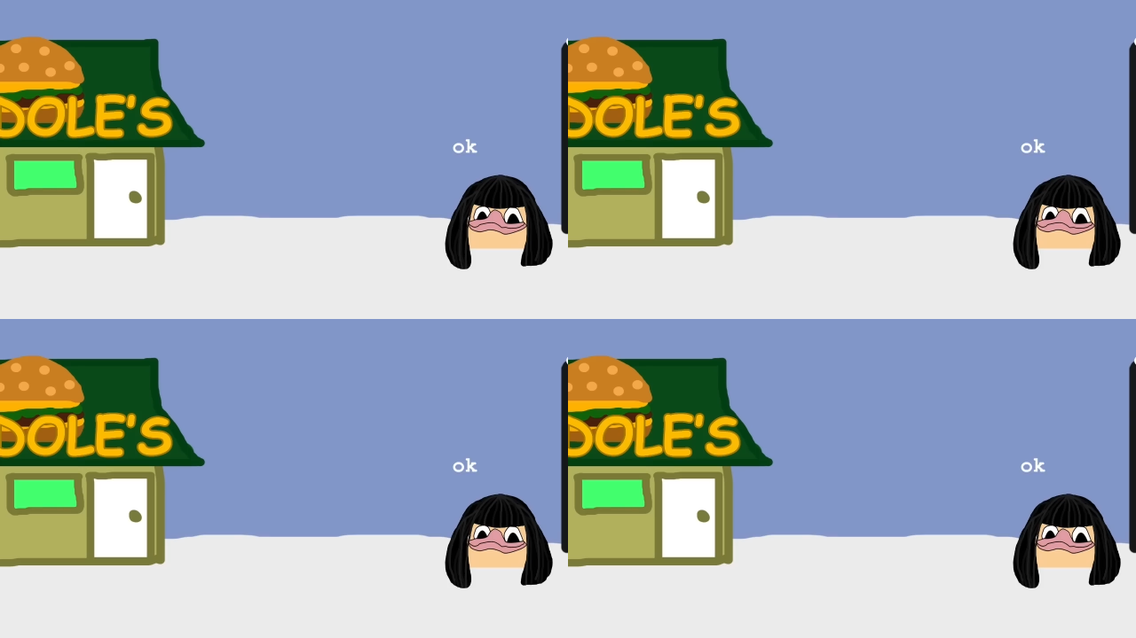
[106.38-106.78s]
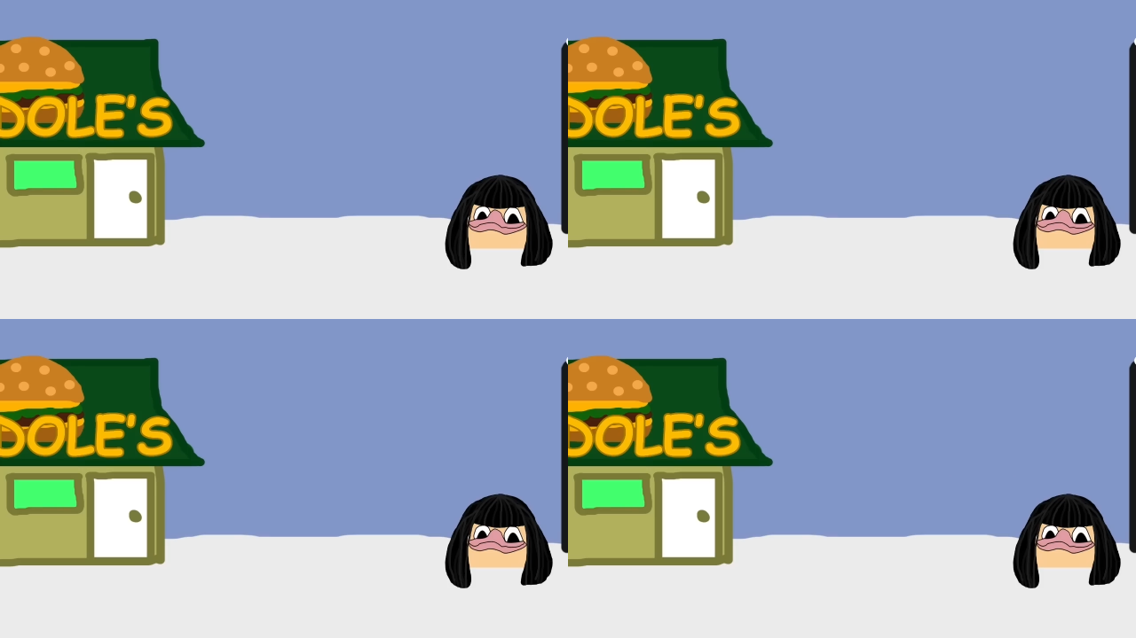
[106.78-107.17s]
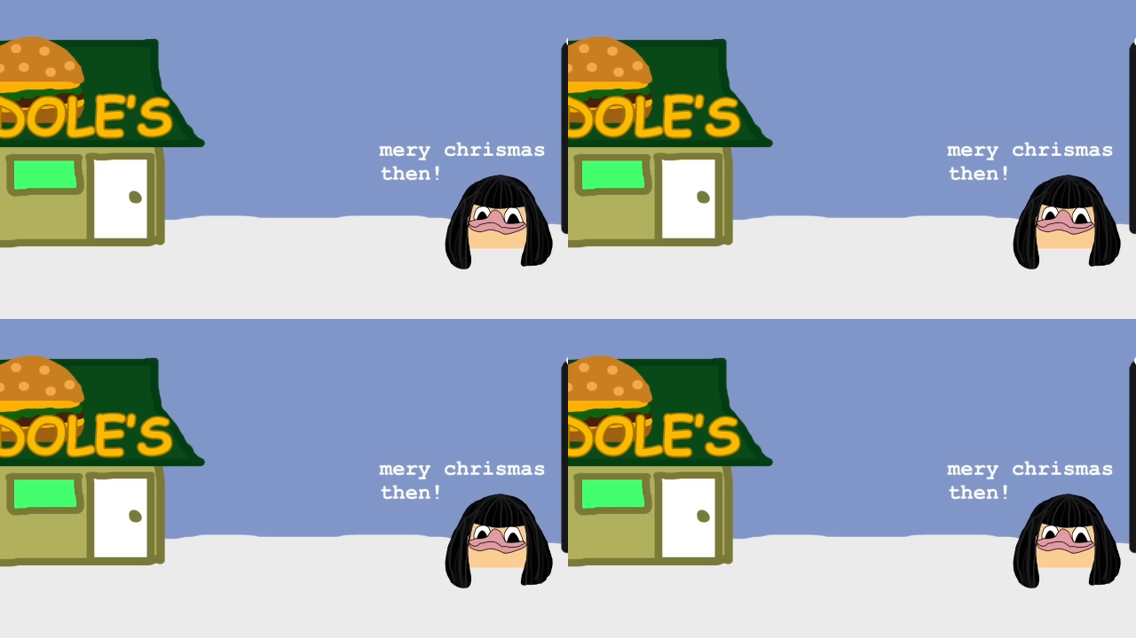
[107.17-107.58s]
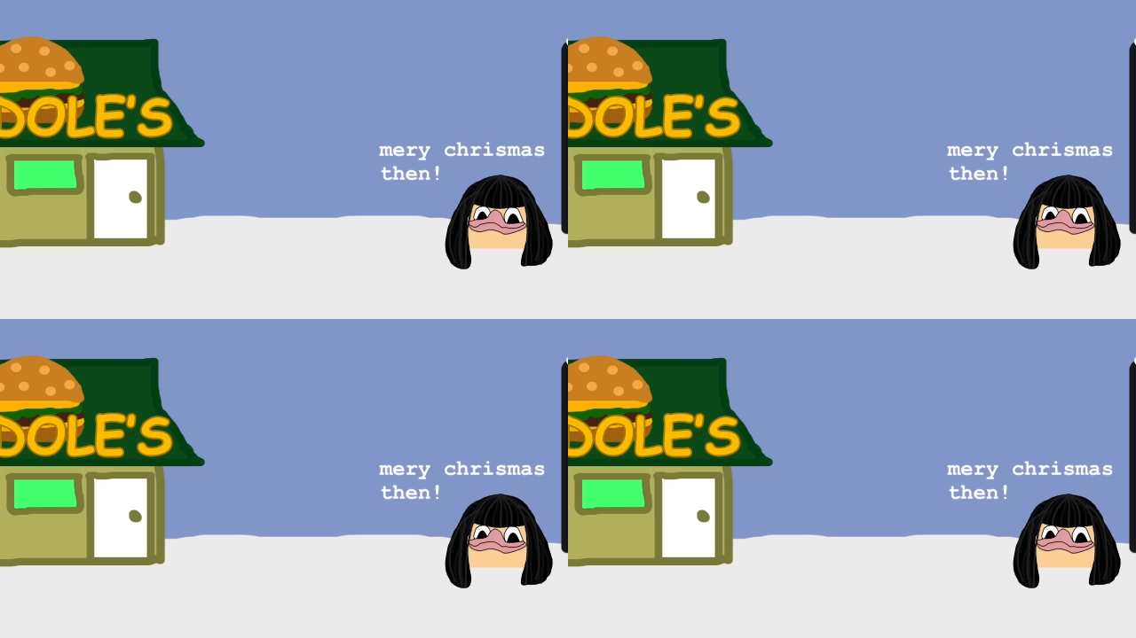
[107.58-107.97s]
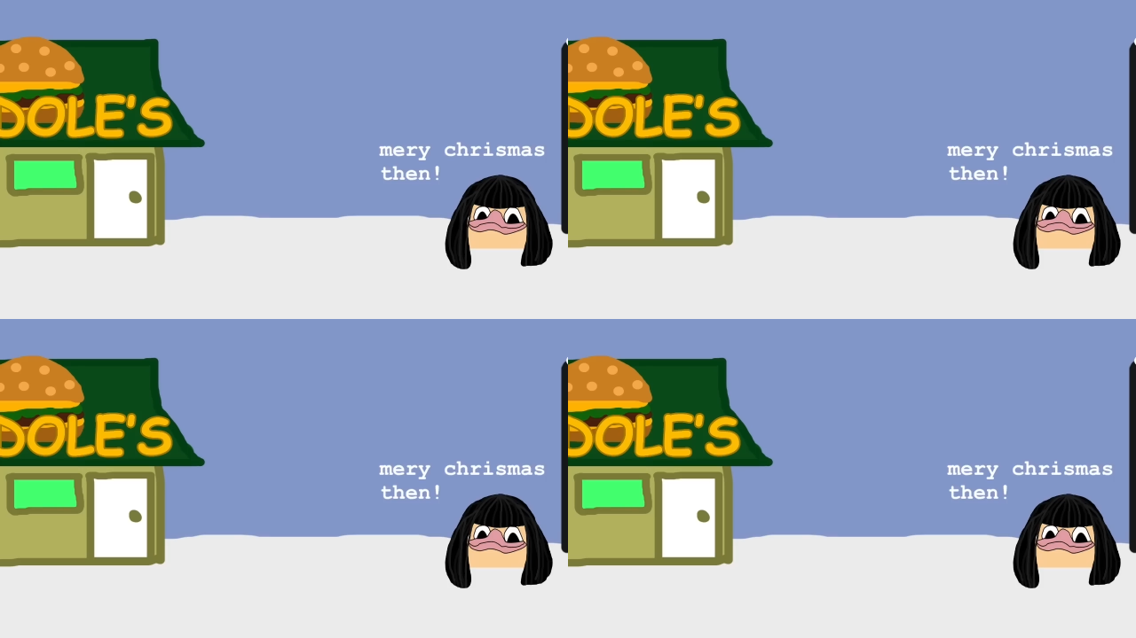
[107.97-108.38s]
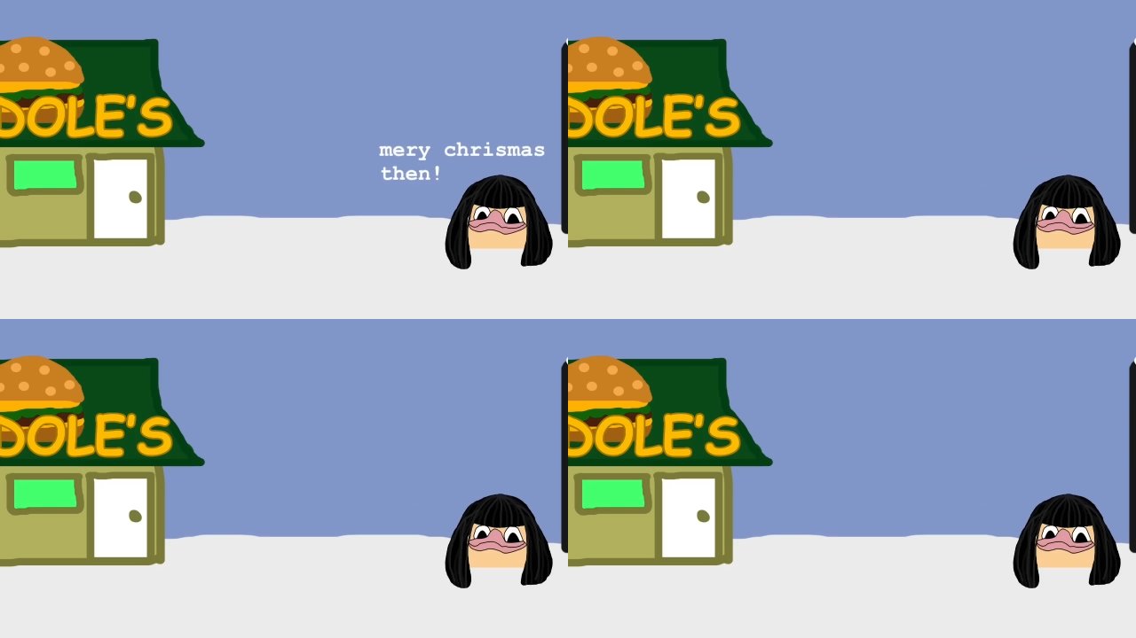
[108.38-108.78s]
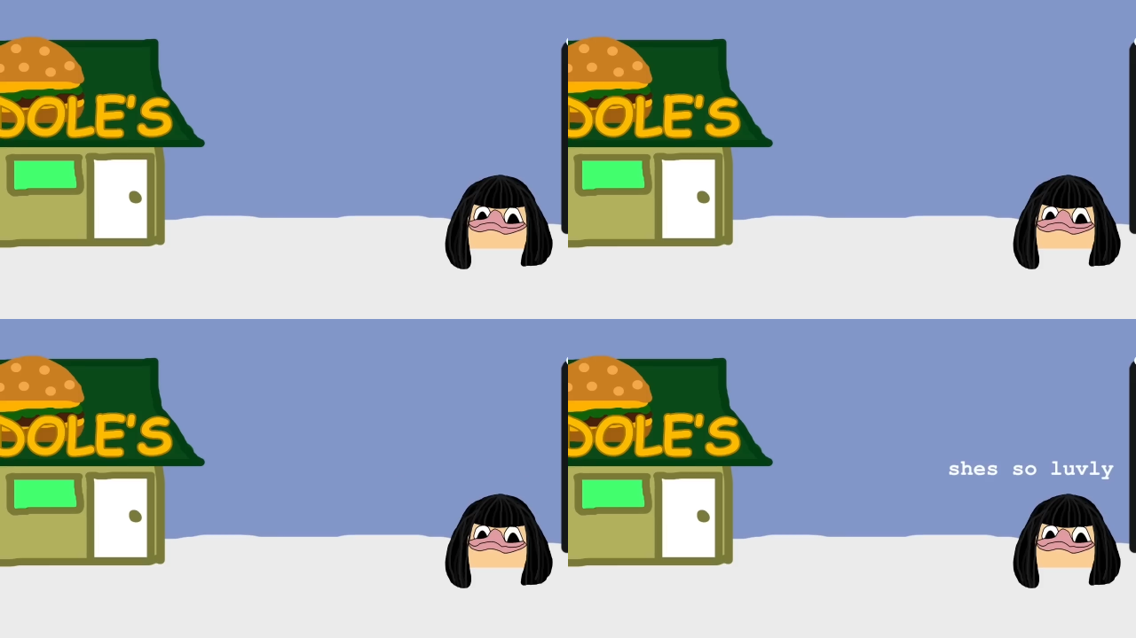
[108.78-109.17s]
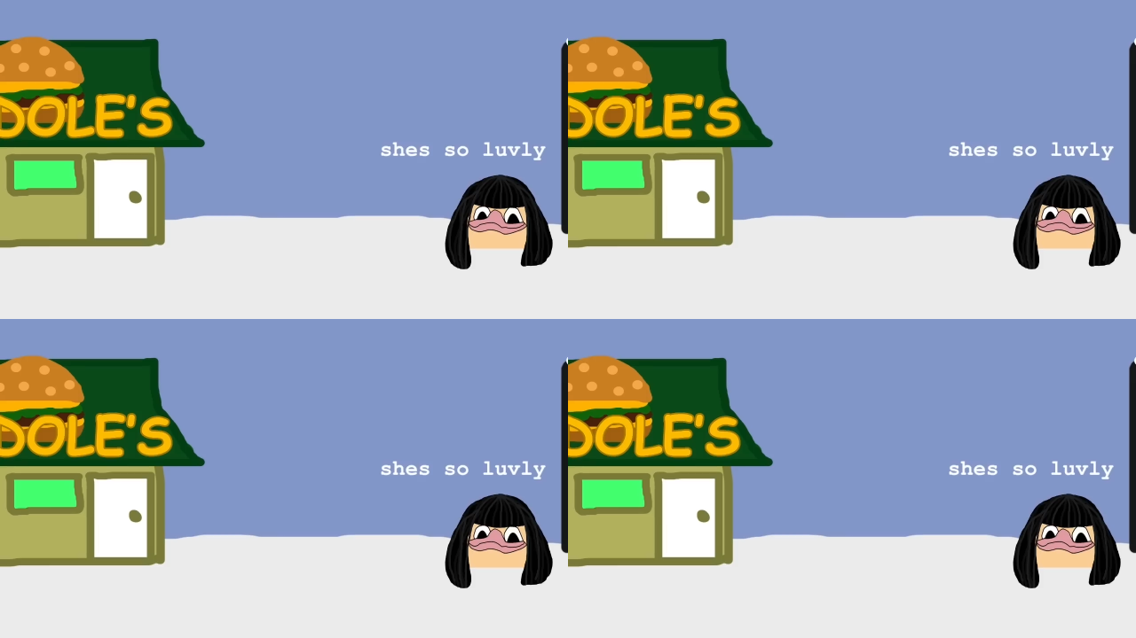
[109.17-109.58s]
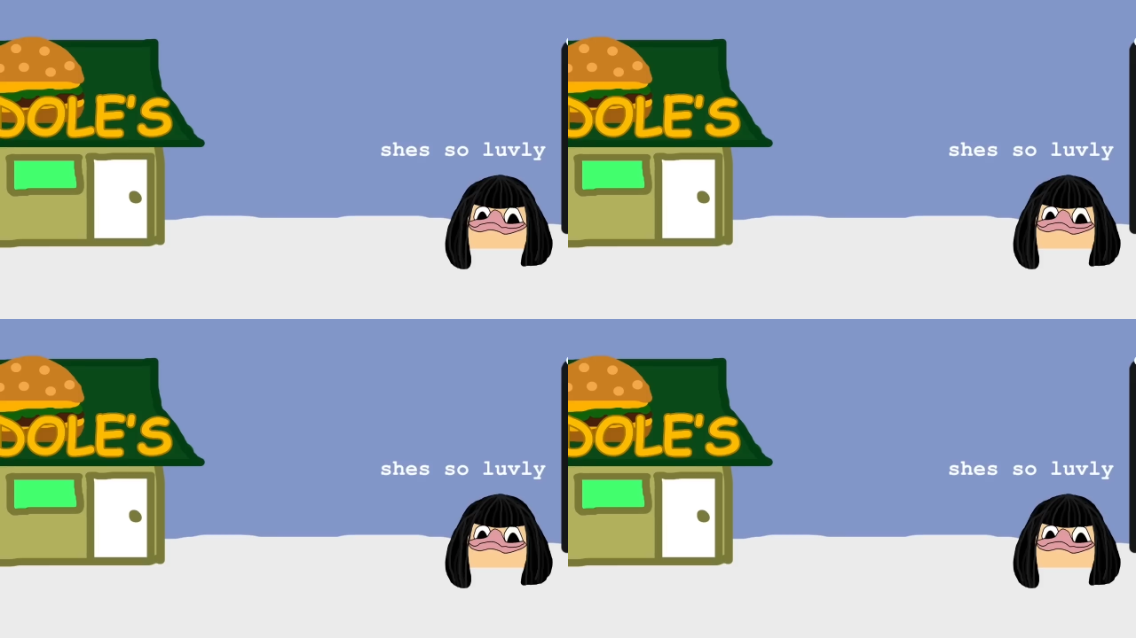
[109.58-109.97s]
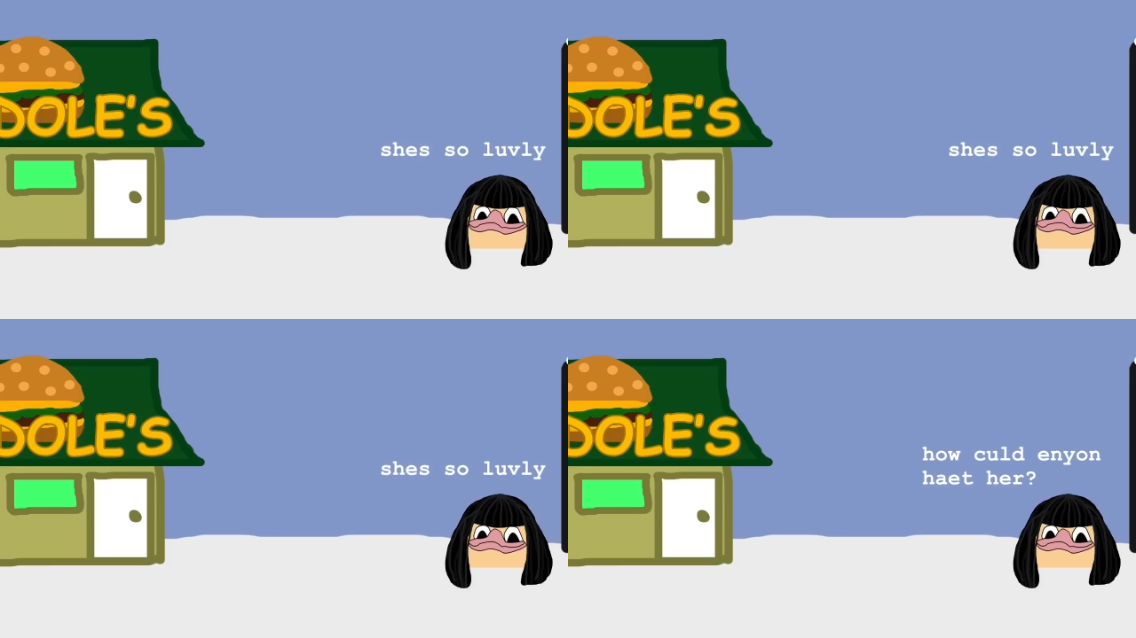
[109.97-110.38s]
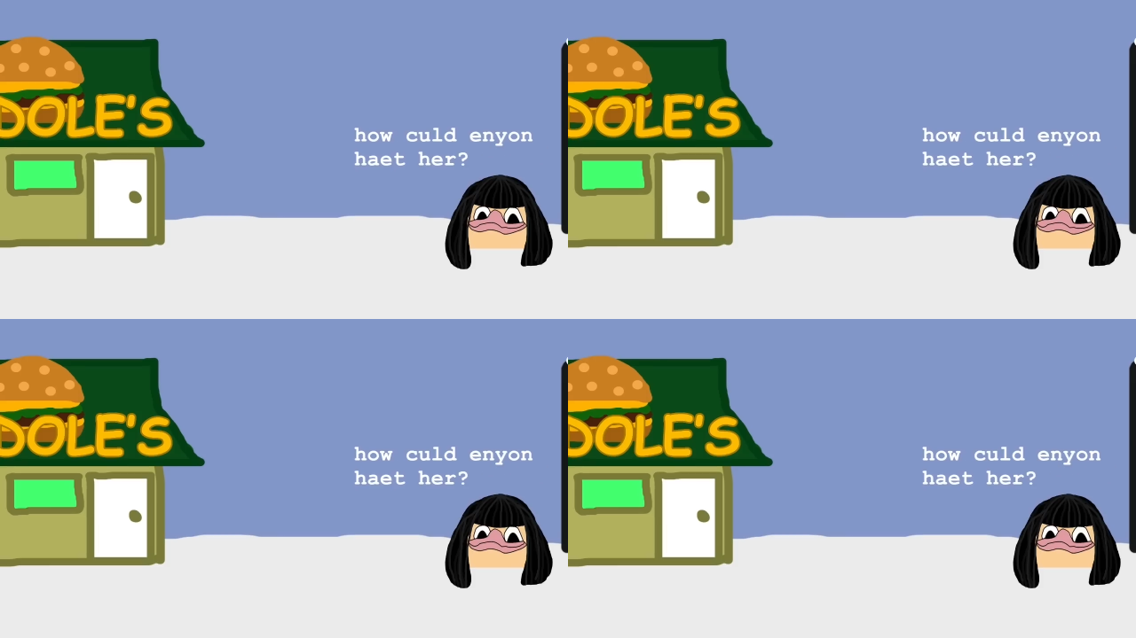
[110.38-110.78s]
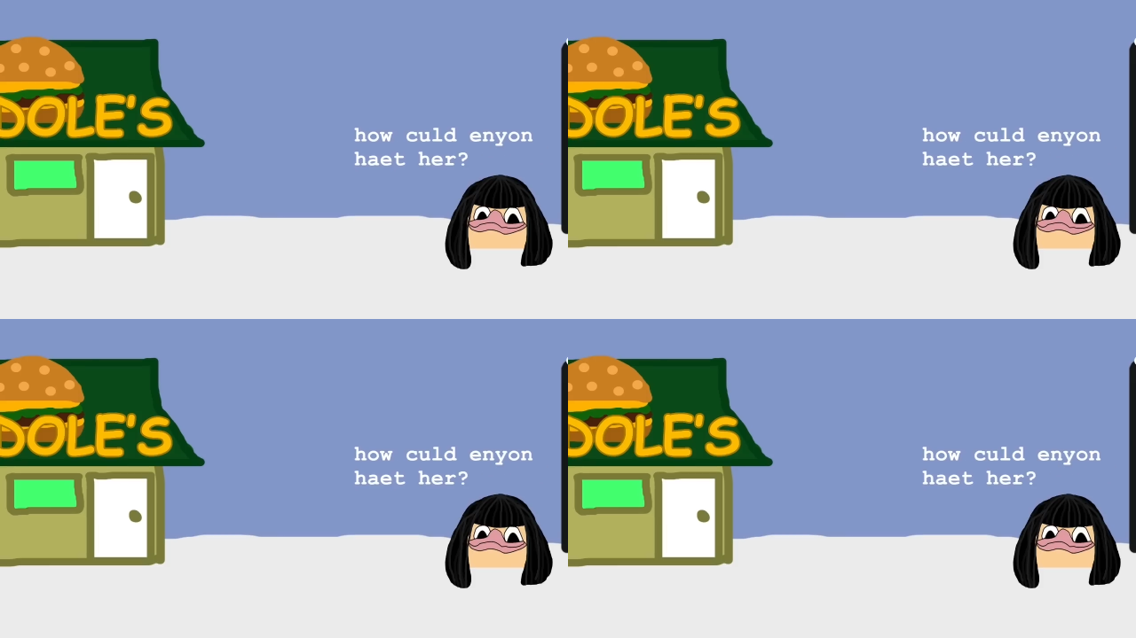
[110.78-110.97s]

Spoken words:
(no speaker visible)